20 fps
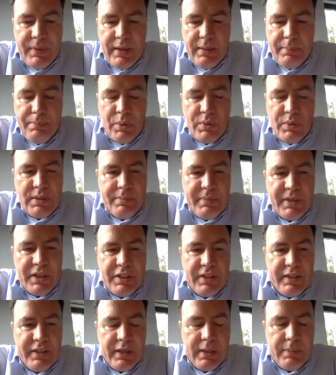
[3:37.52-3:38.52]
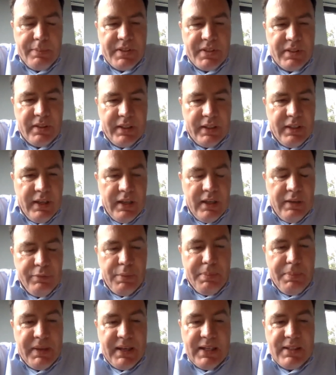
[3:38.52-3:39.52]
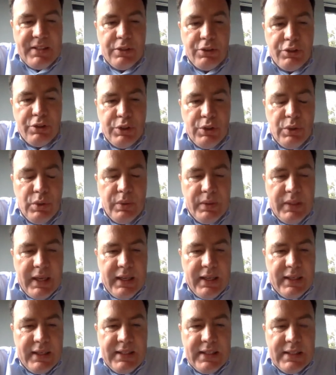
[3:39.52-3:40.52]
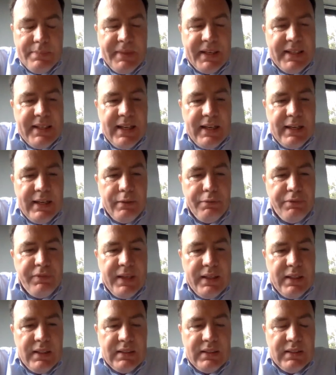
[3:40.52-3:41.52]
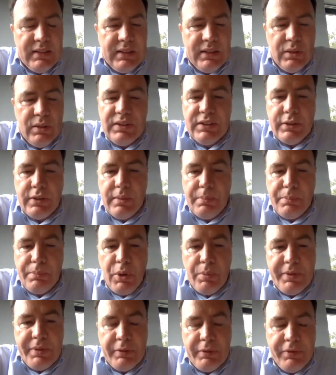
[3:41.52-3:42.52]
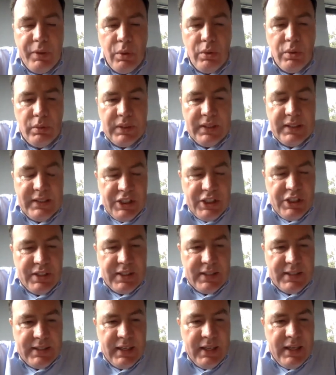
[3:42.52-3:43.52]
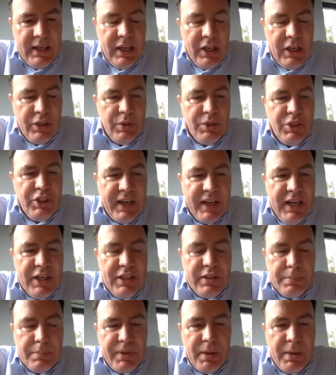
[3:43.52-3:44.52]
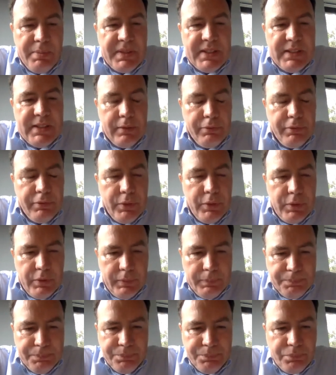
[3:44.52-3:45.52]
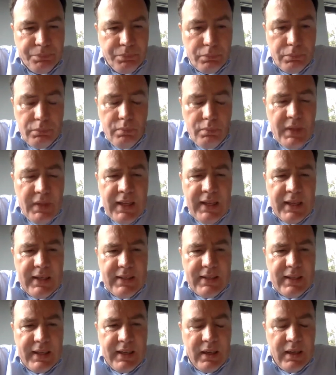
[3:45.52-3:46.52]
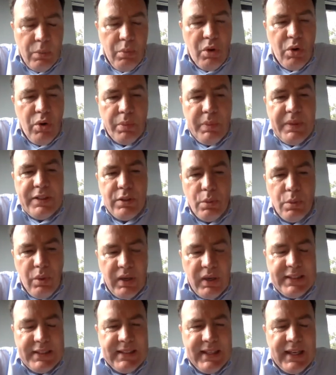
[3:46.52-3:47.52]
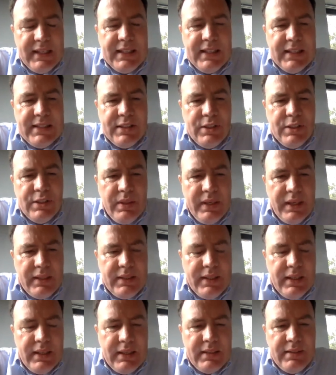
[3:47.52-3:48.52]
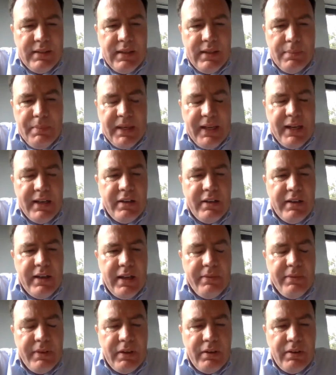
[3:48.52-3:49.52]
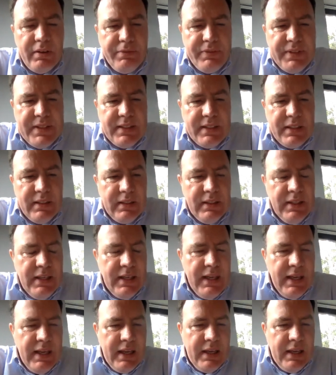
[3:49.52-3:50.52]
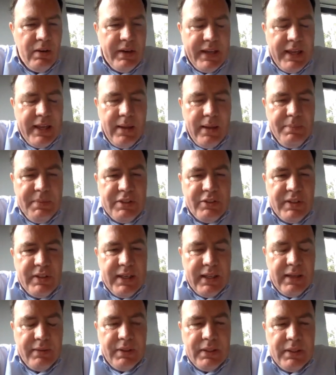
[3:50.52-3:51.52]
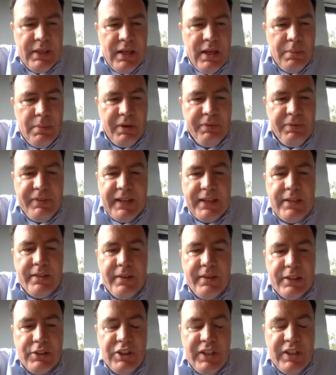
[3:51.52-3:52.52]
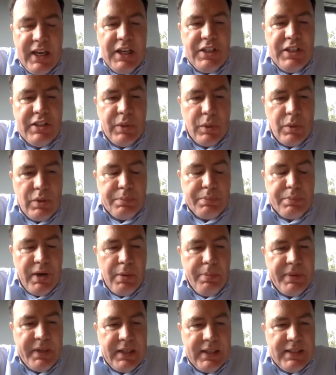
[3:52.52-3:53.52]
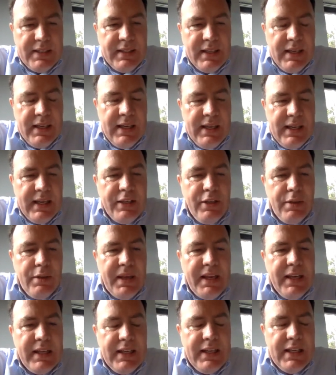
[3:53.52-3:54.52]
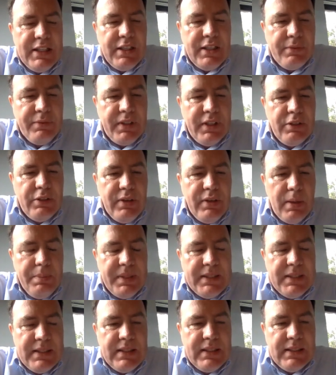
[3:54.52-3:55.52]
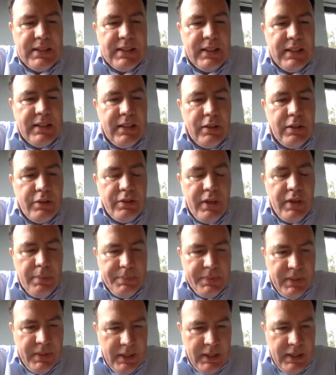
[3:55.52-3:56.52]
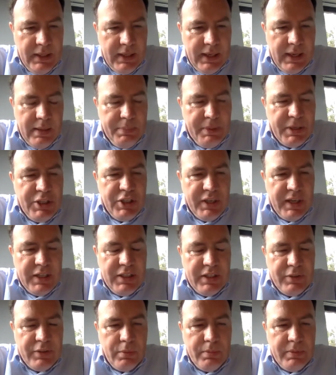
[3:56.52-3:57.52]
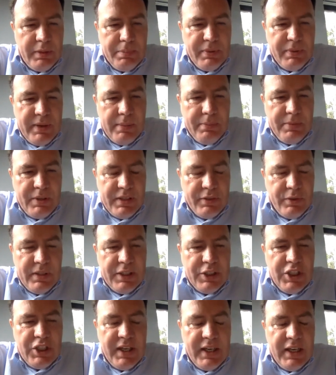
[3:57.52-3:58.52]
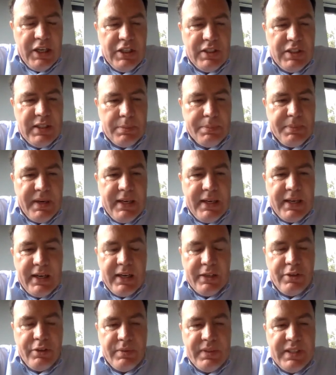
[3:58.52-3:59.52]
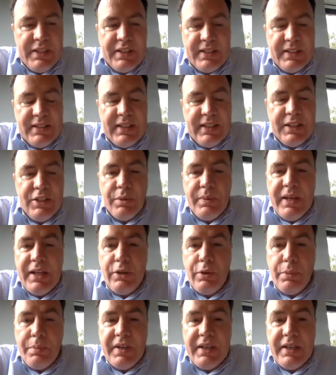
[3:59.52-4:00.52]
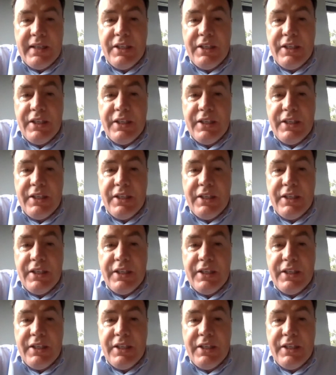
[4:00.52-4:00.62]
post-emergent herbicide. If you pass it through these magnetic fields under appropriate flow conditions, you change the properties of the fluid. And I won't go into what exactly it's doing at a molecular level or a physical or a chemistry level, but effectively you change those properties and you make it easier for the droplets to stick to the crop by changing some of the parameters. So you change the spray characteristics and you end up with a